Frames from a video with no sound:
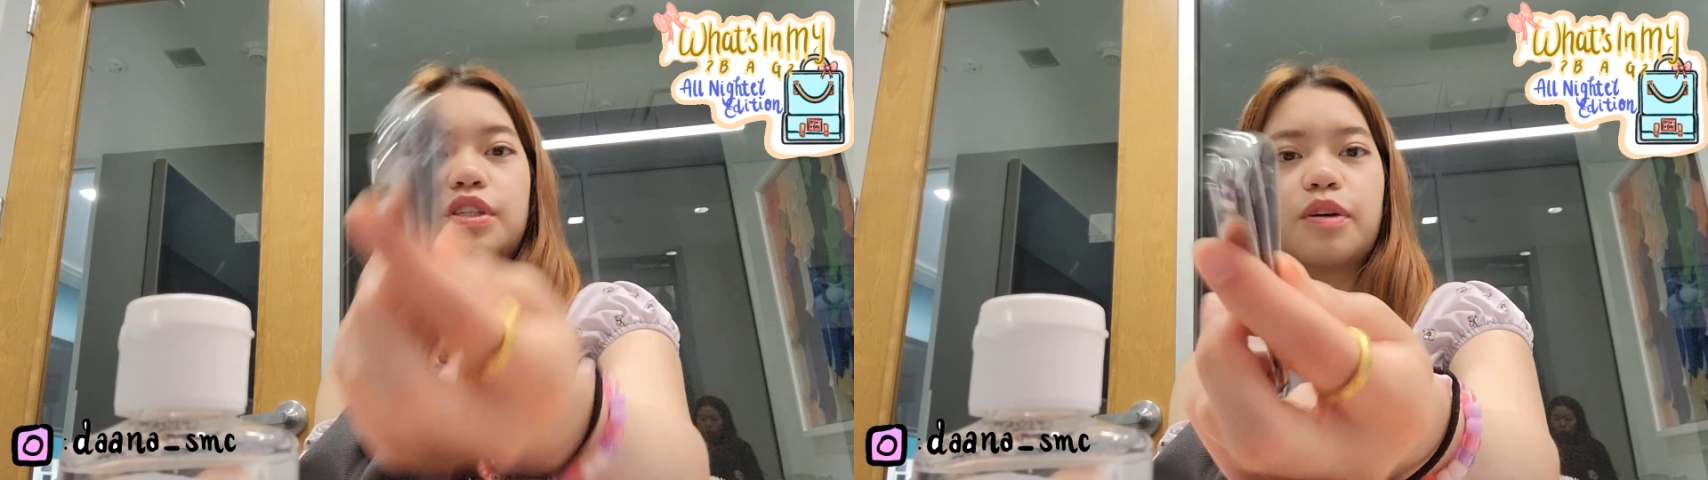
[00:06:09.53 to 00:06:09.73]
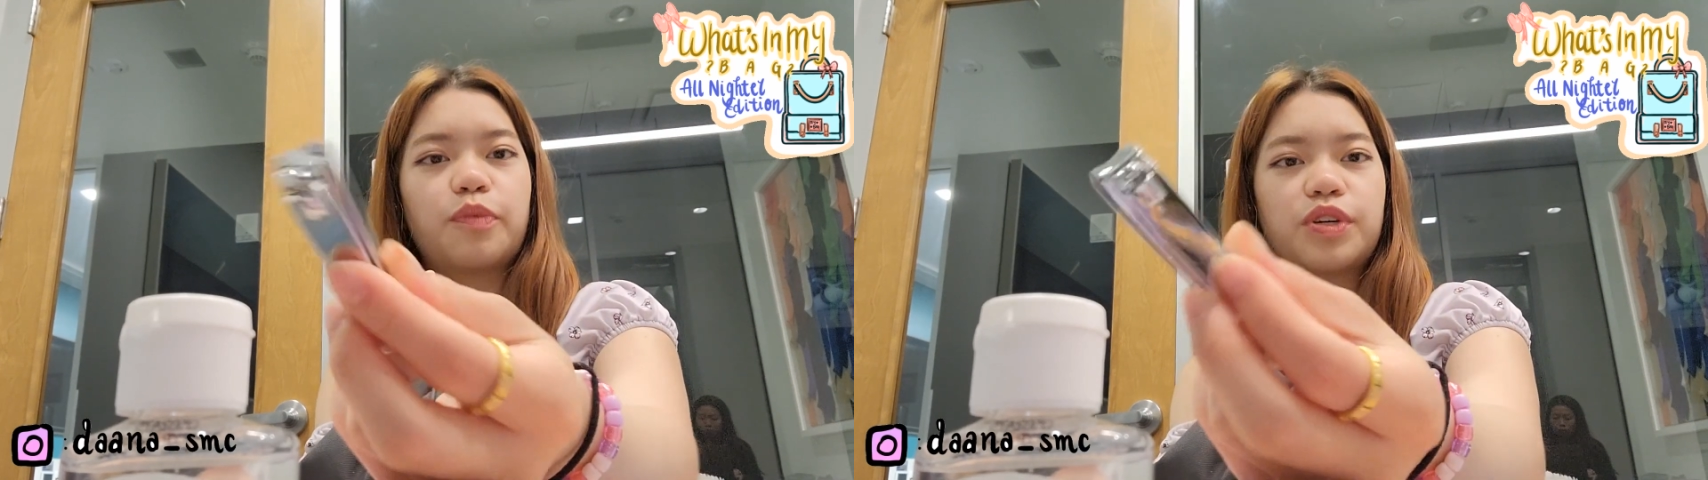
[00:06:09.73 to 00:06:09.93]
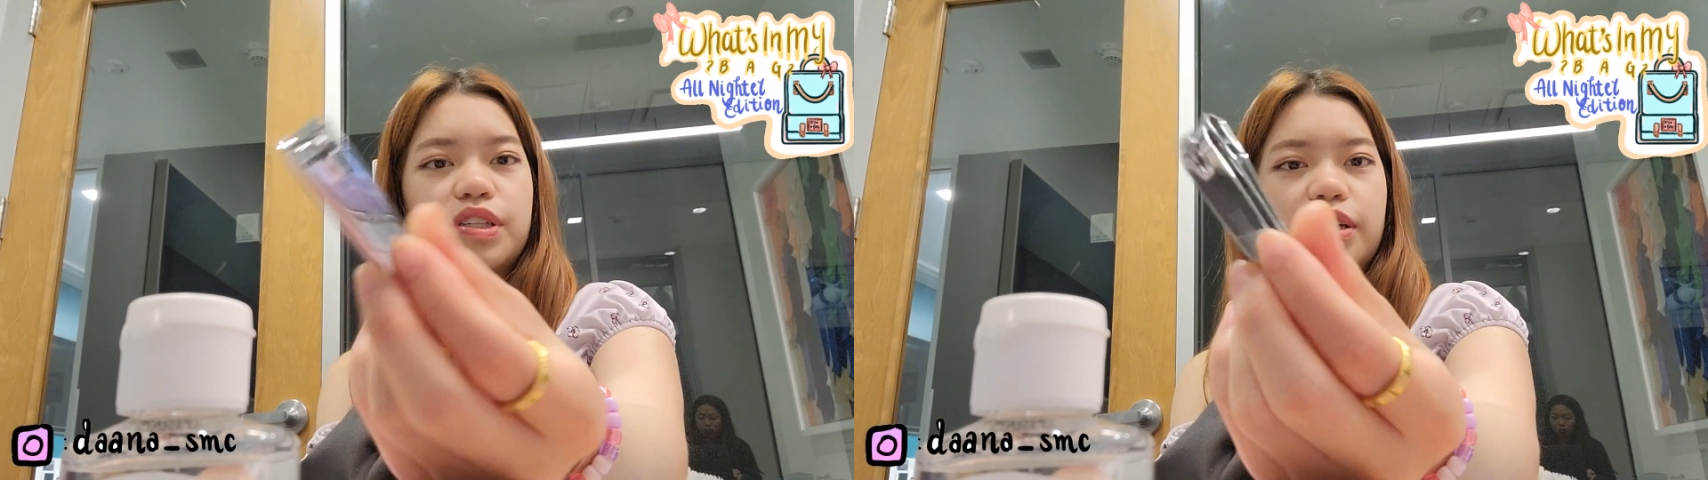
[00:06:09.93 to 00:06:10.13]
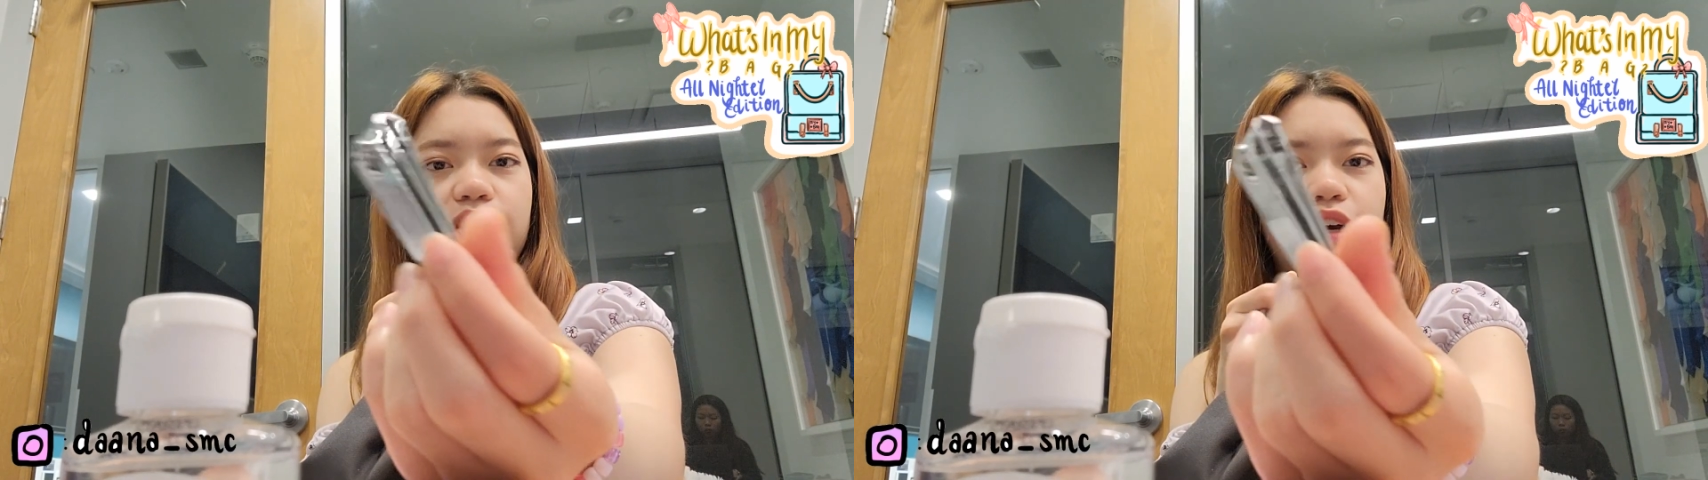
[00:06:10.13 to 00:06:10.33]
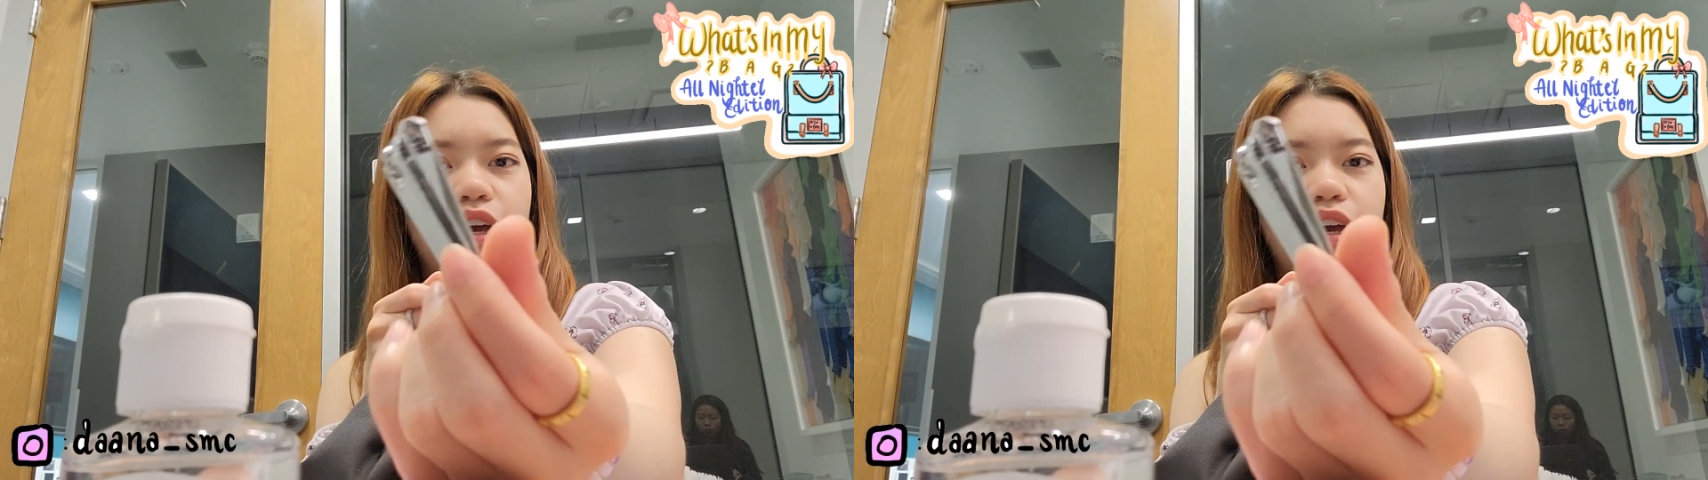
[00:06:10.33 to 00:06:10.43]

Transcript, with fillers: some reason,